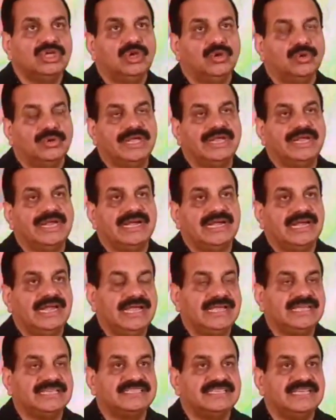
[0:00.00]
looking at
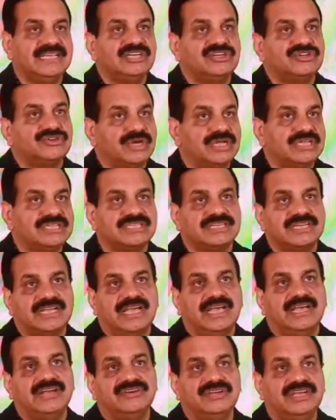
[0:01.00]
legacy, trust
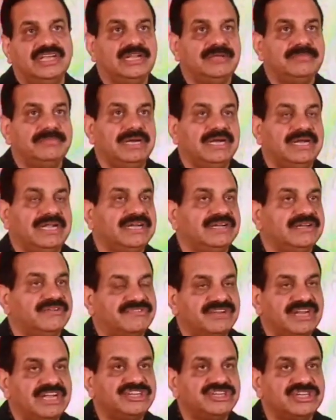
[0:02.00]
and really building
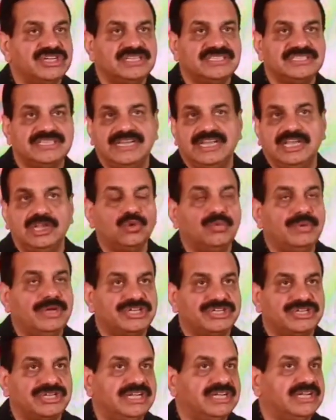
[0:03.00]
differentials and
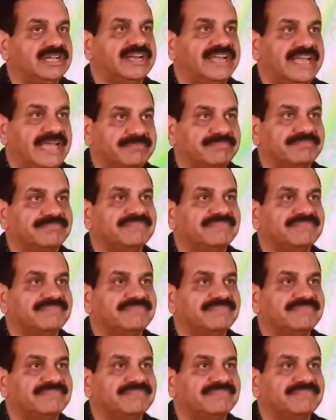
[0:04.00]
innovation in our game.